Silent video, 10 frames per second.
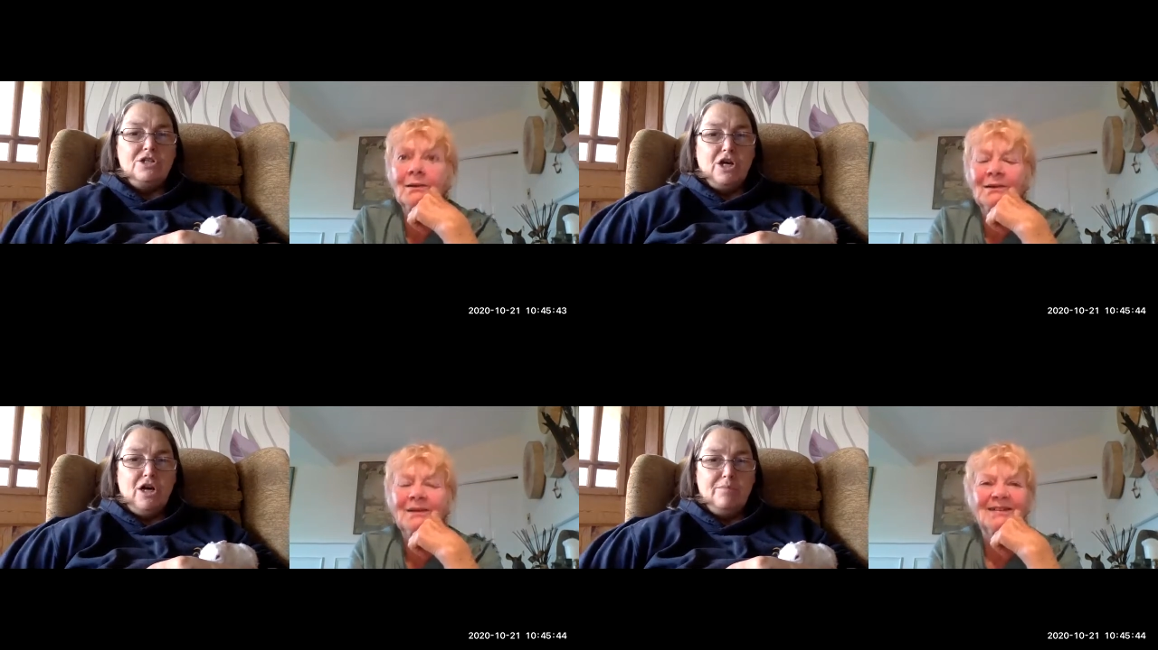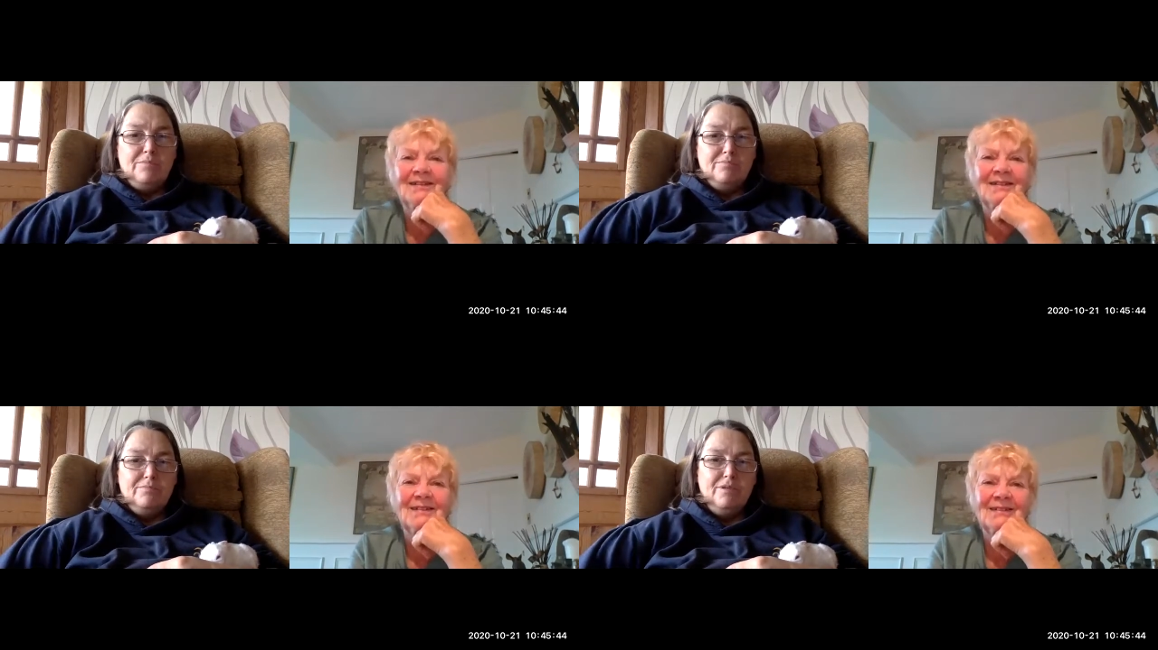
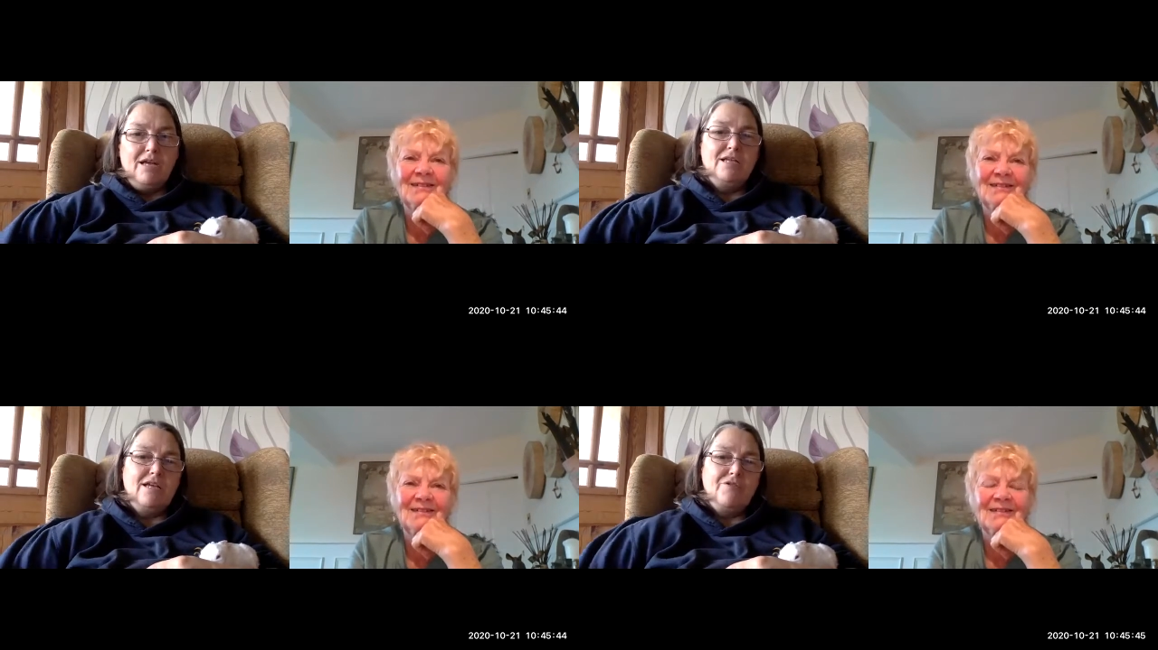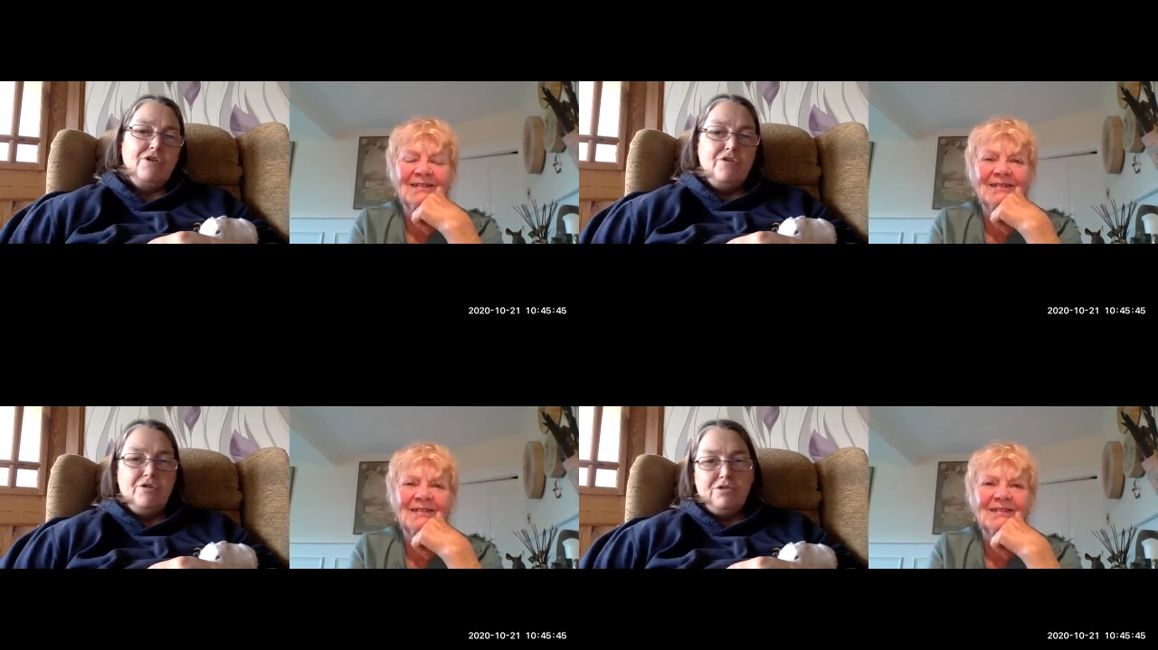Speaker 1: sharp? Here's how
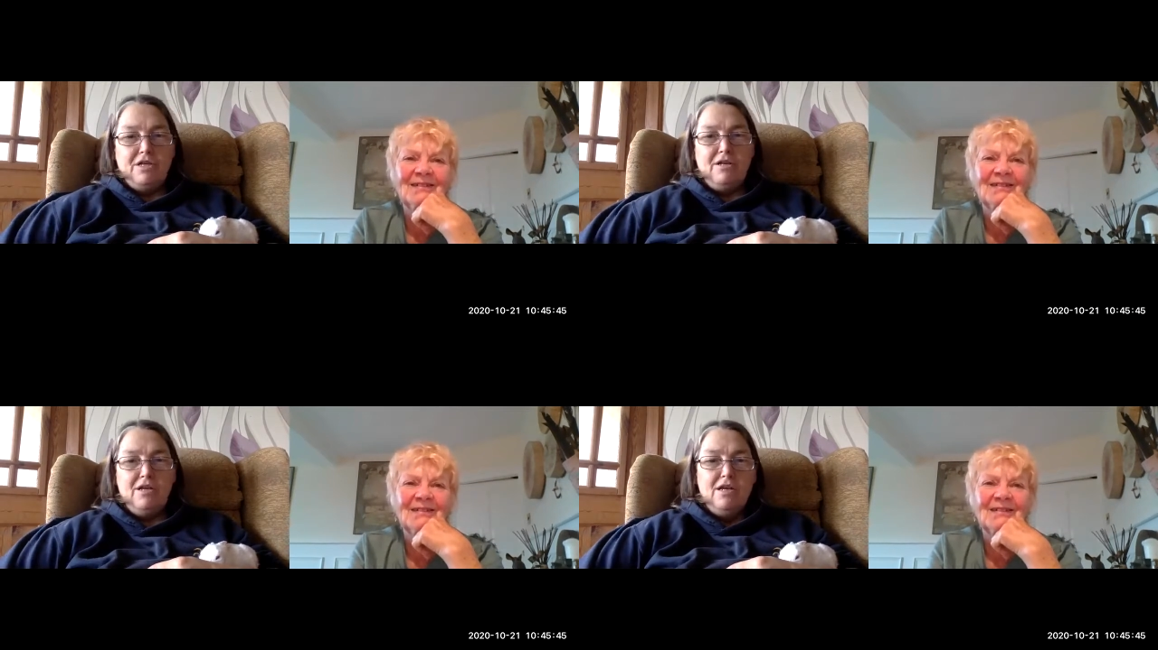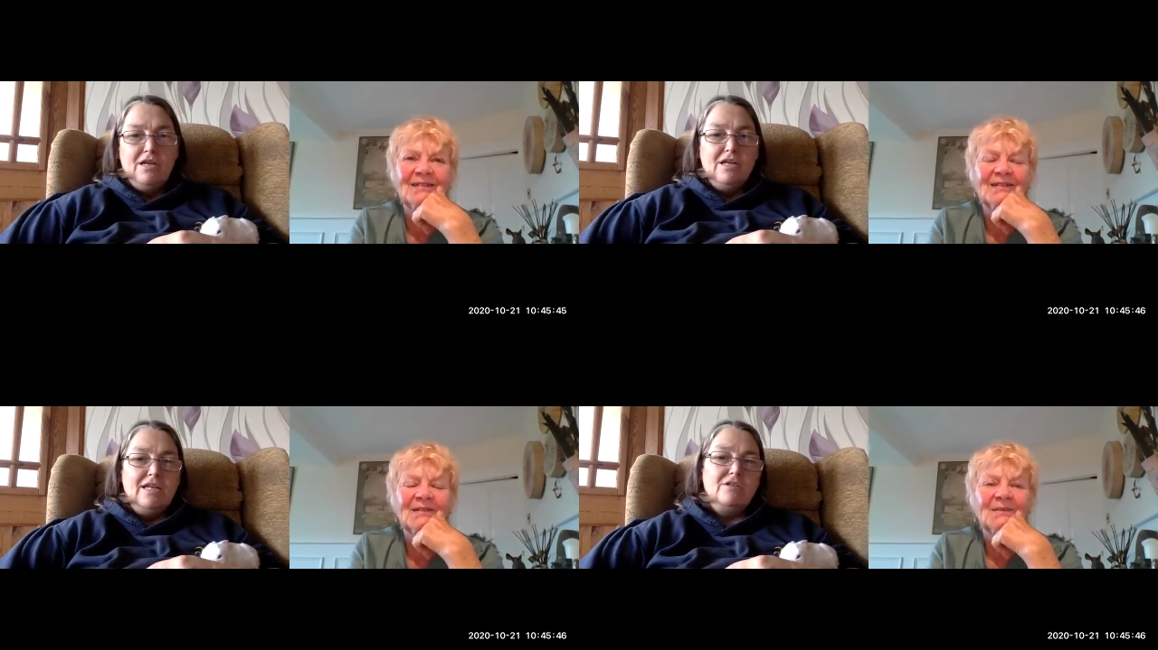you use it.
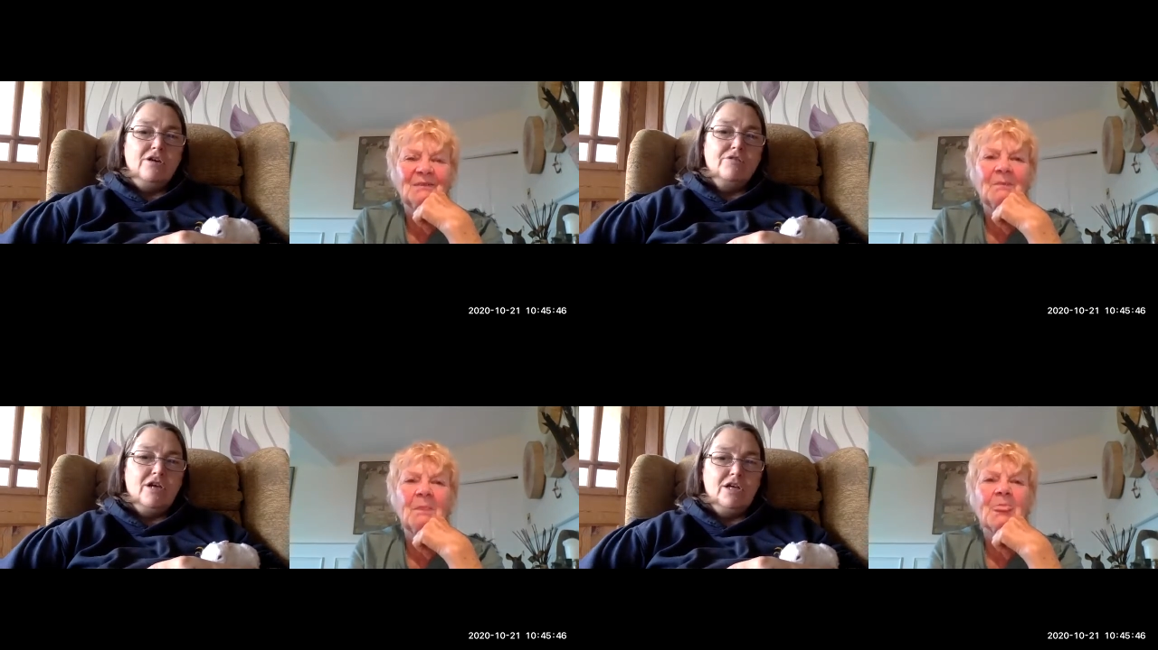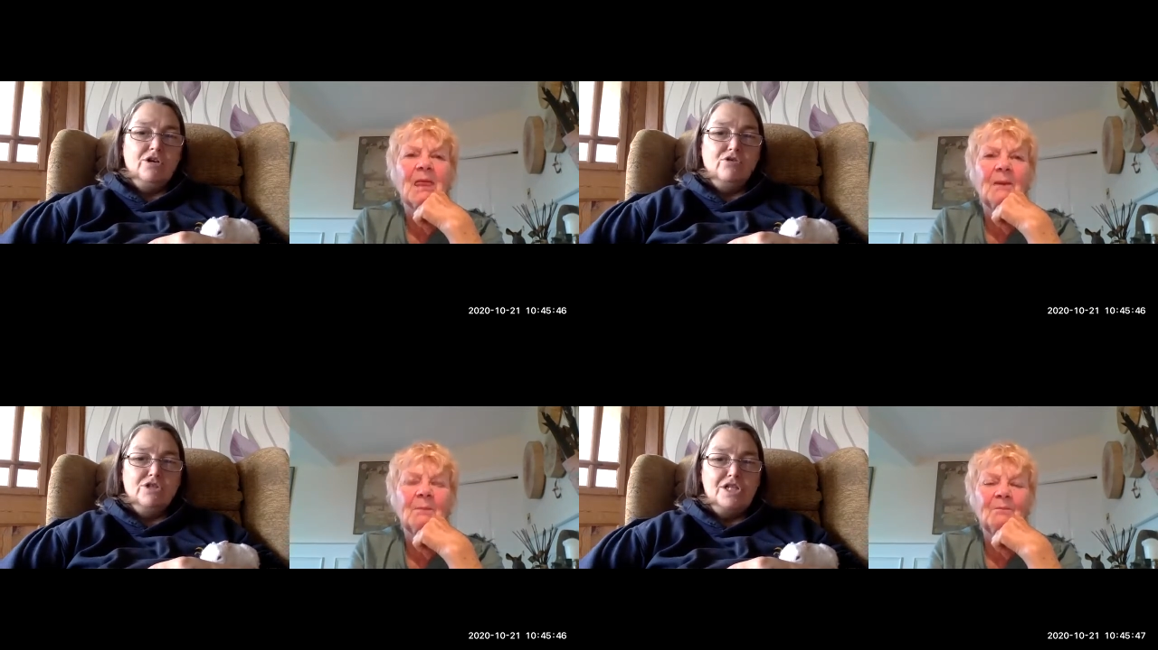Now, don't cut
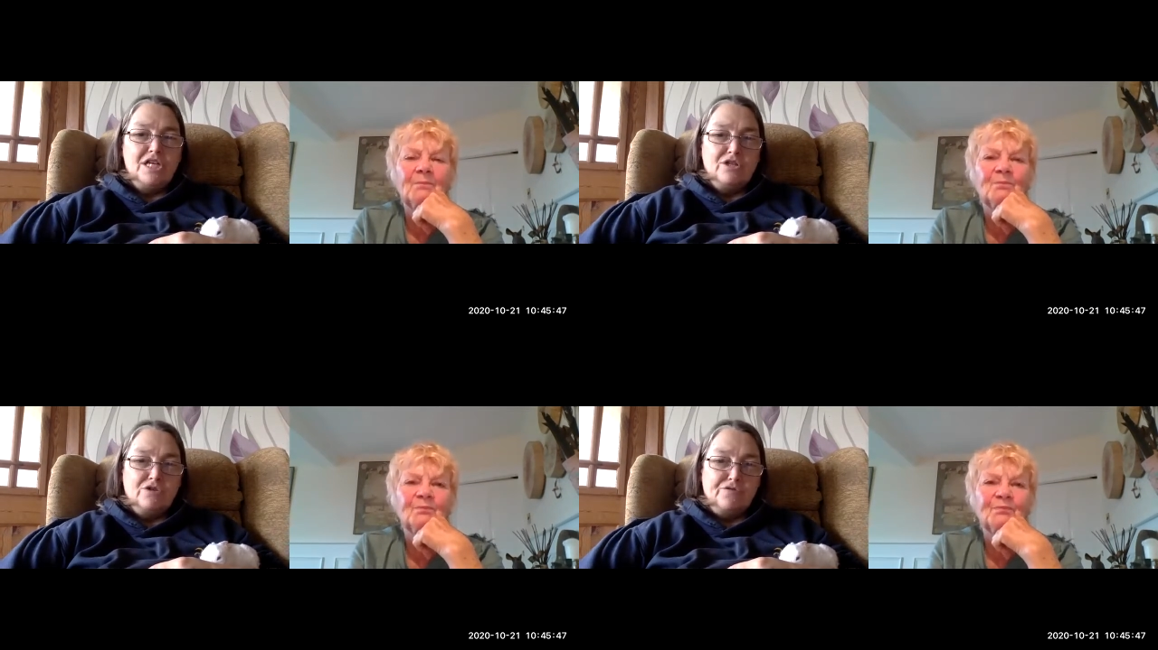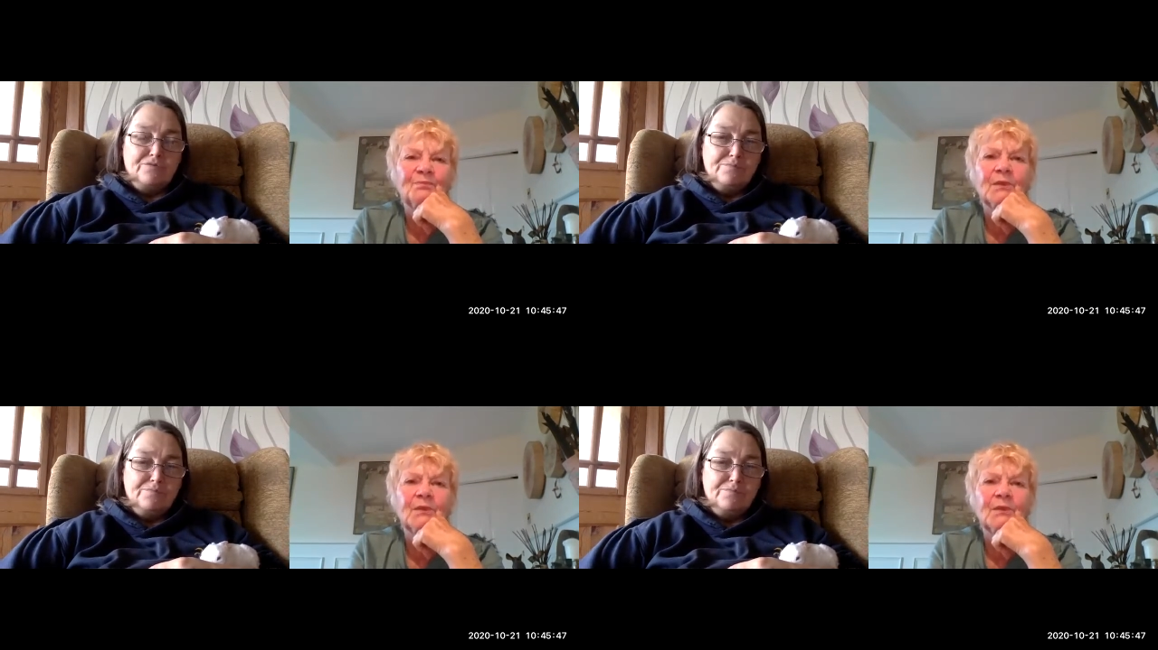your horse's ears off."